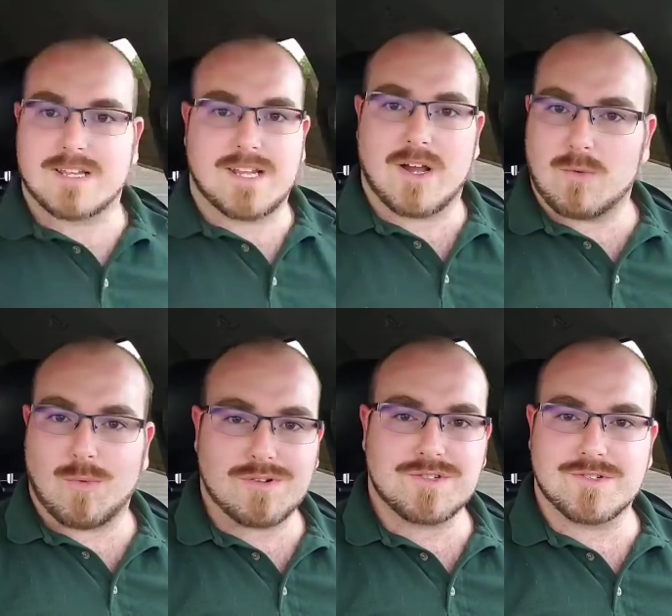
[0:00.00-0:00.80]
Now
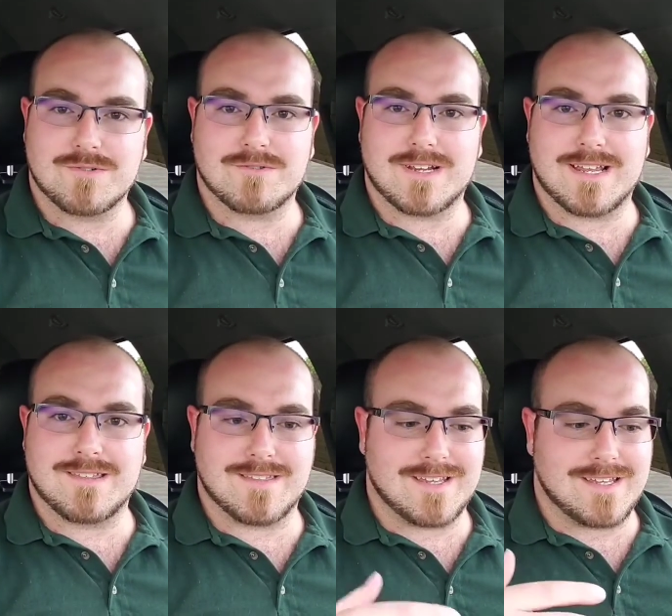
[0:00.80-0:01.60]
once you're
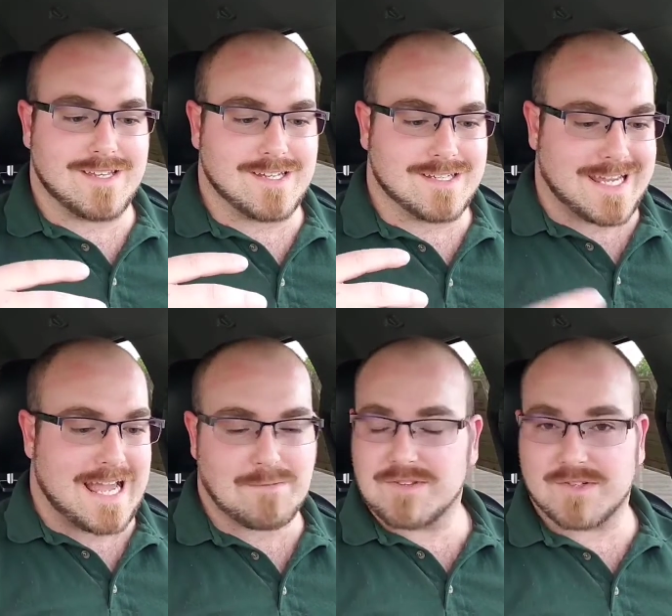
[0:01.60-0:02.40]
in the
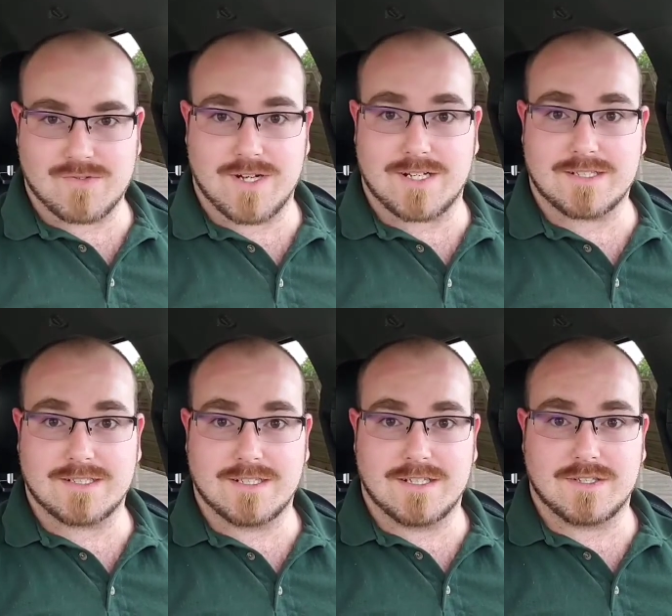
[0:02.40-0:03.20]
cab of the truck,
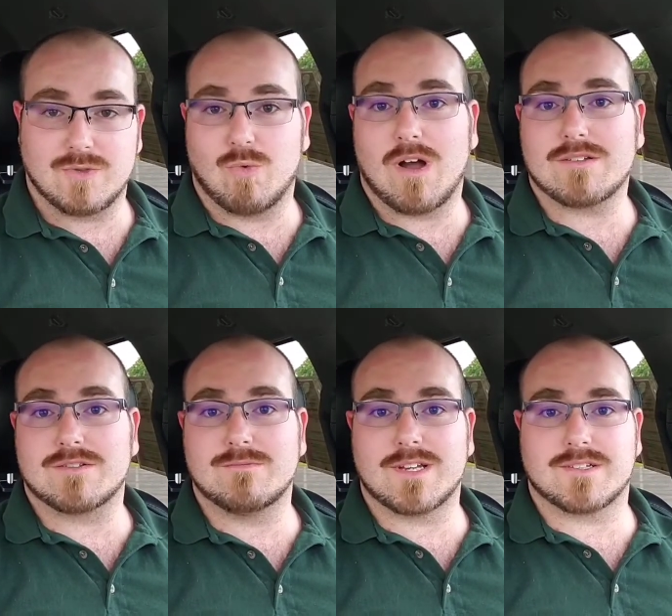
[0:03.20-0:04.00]
you want
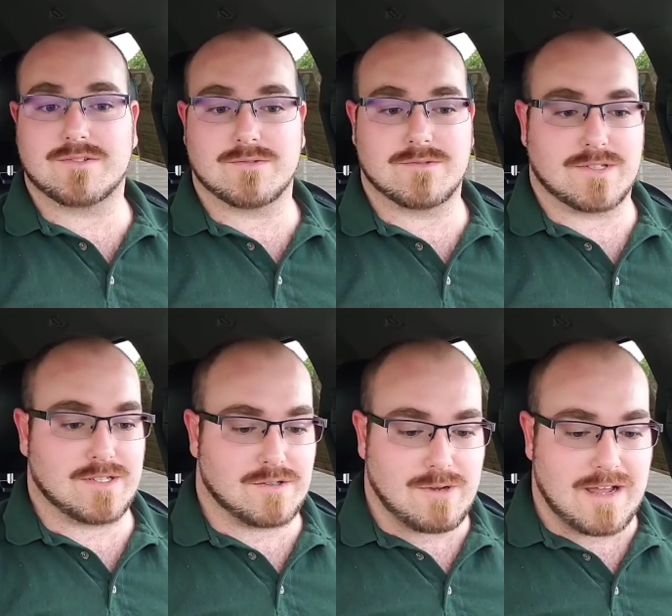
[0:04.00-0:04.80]
to make sure that
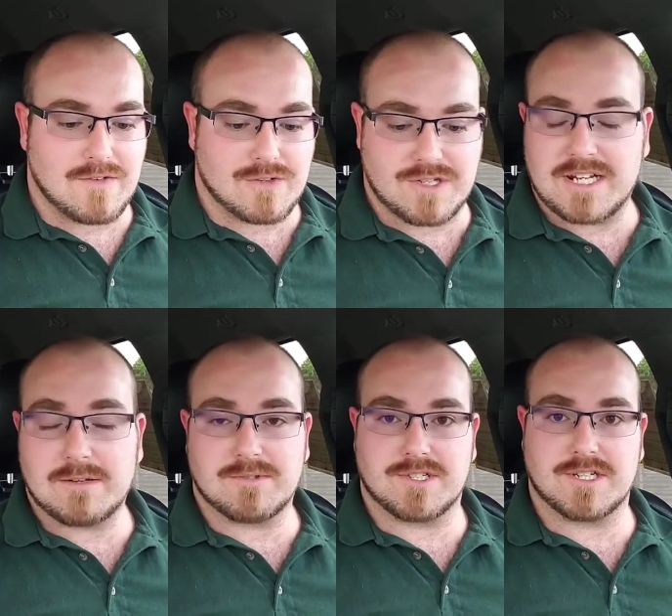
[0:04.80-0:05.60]
you have your seating
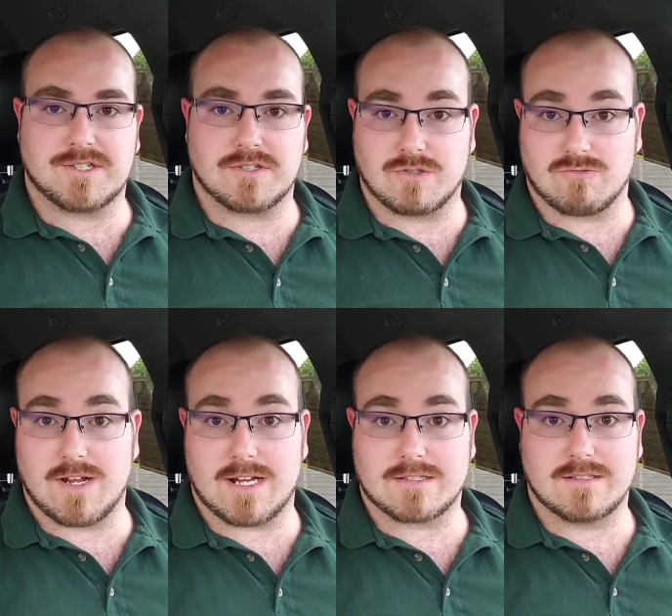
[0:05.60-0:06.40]
position
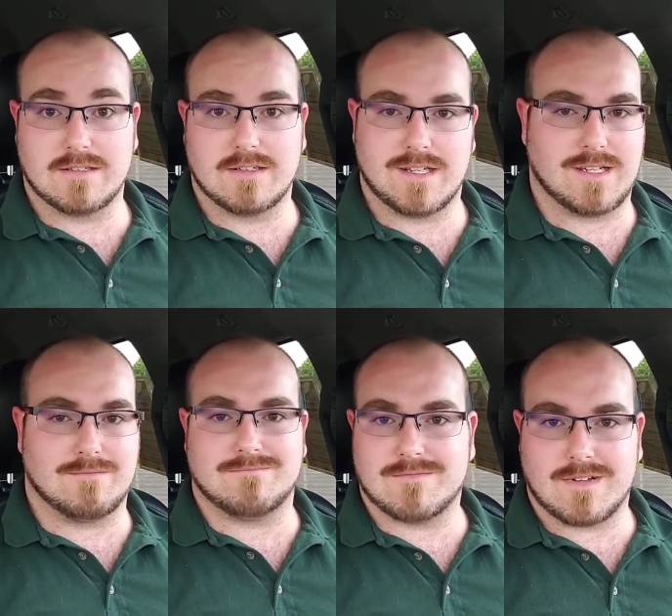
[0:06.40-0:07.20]
correct.
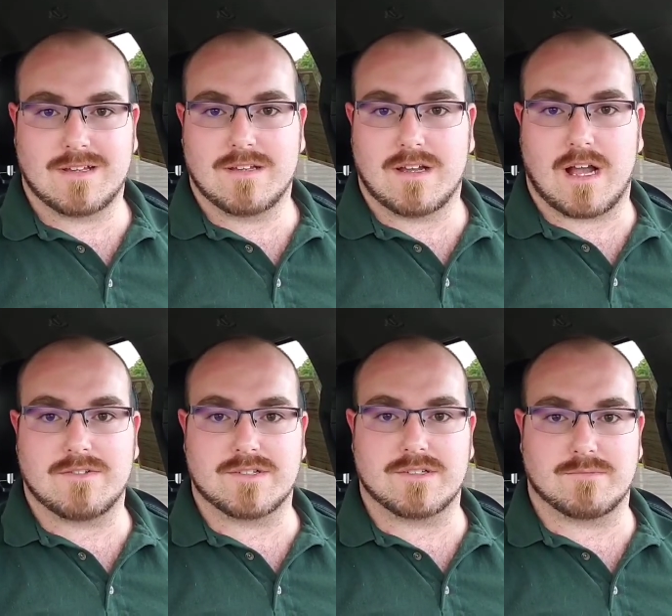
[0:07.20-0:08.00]
And
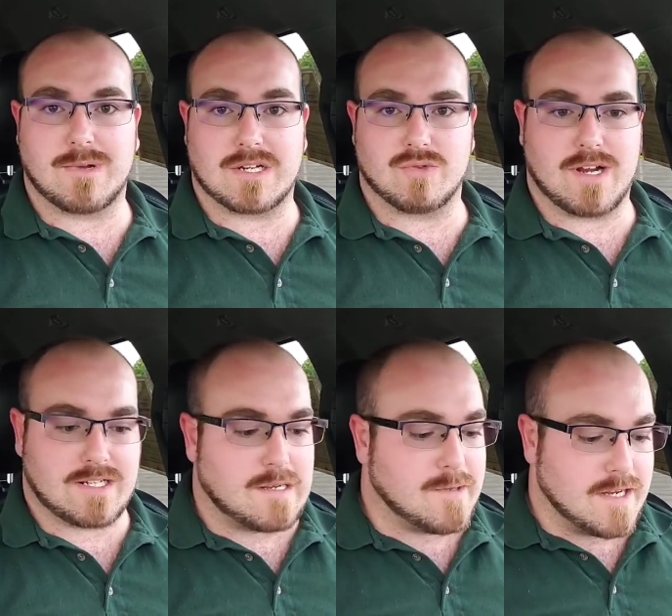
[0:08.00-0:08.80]
obviously by correct
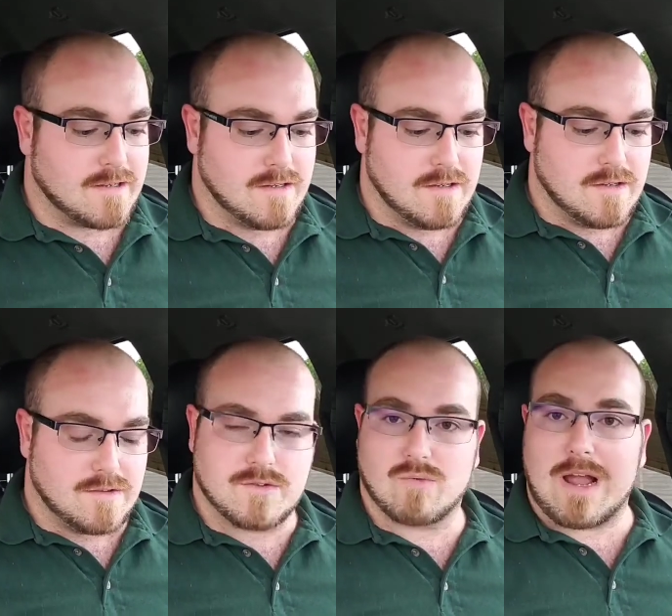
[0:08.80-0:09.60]
I mean
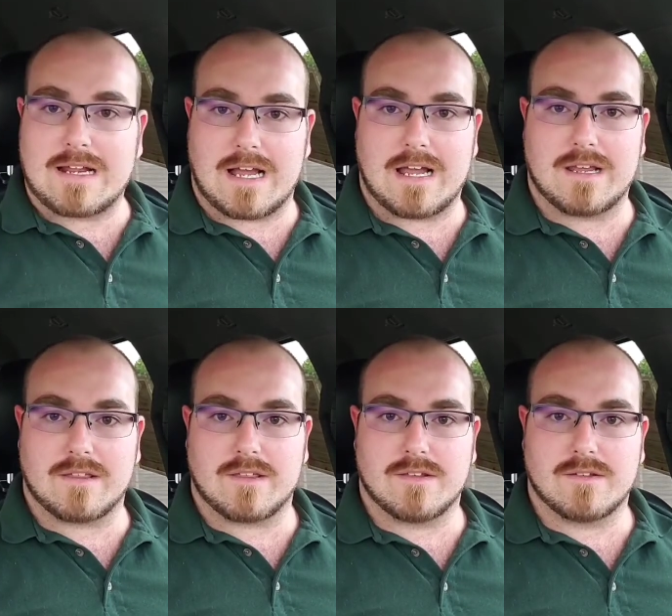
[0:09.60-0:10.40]
the ride height
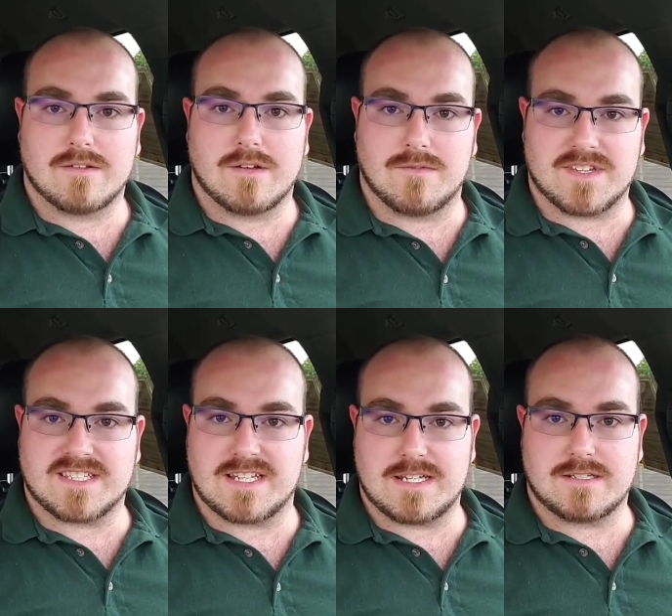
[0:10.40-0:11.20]
of the
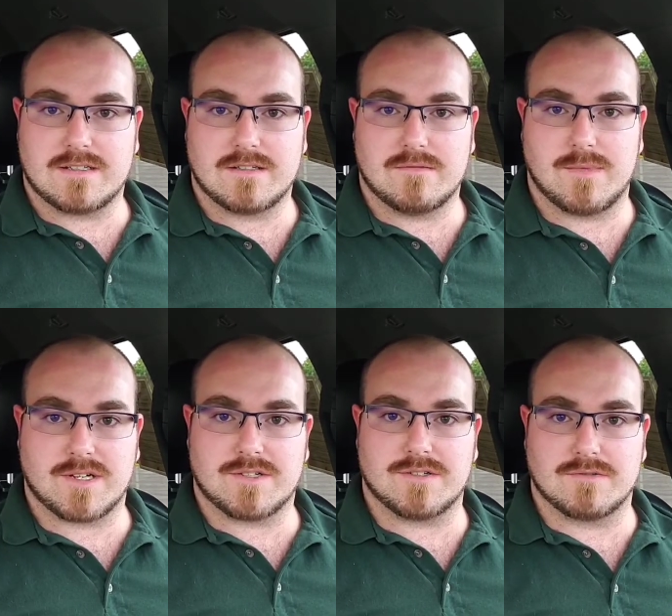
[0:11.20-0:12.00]
seat. Make
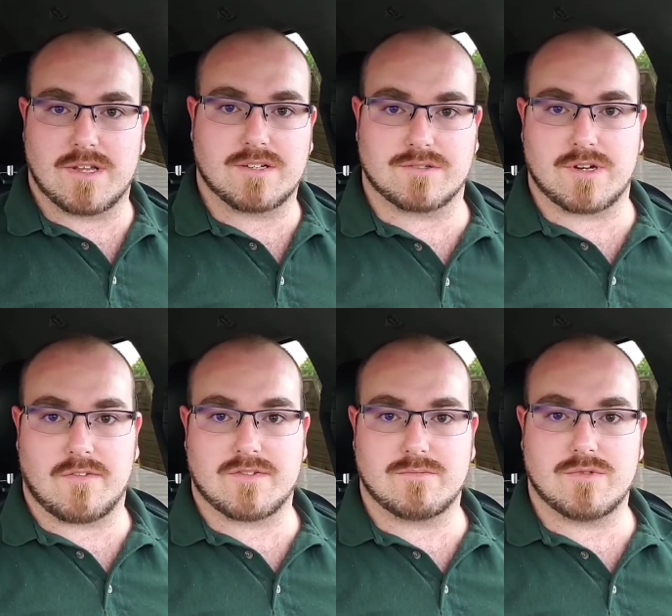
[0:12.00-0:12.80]
sure your legs are
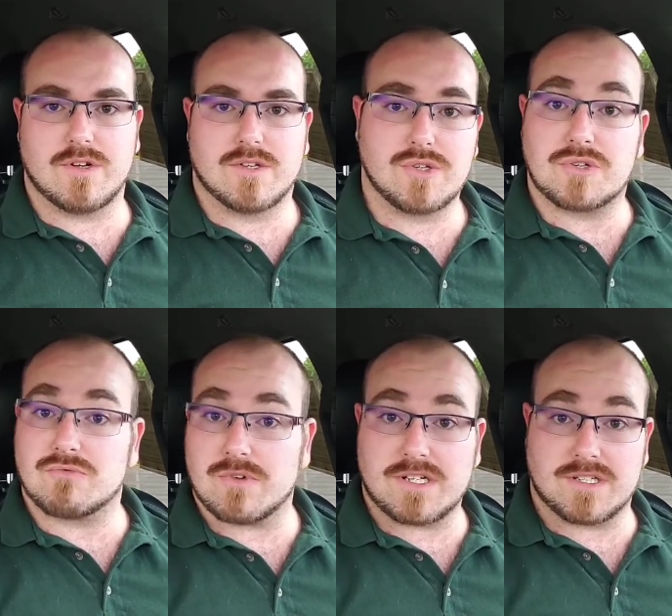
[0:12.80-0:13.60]
comfortable. You can
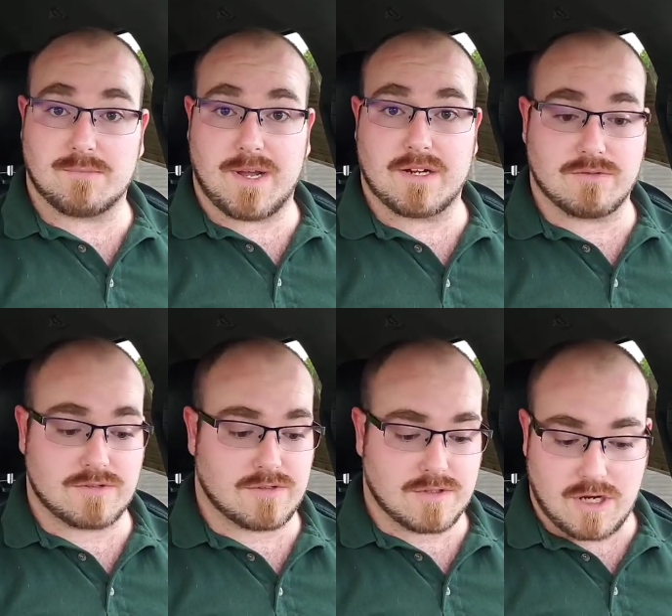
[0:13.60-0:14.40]
reach the
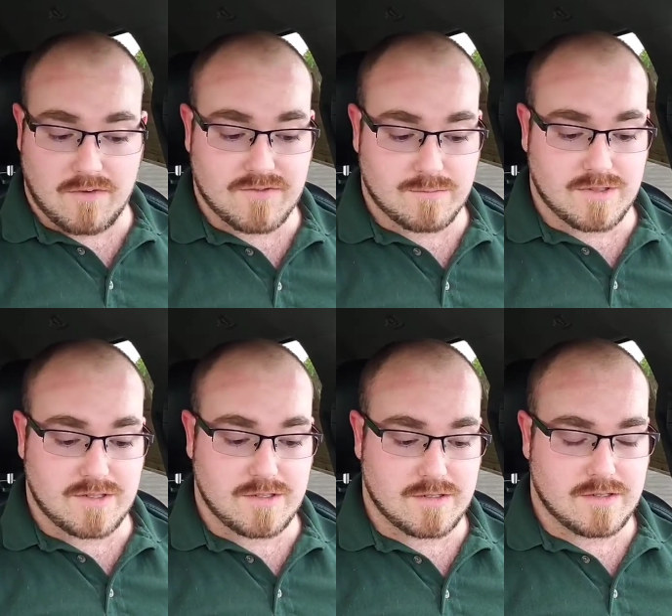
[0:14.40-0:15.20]
pedals comfortably.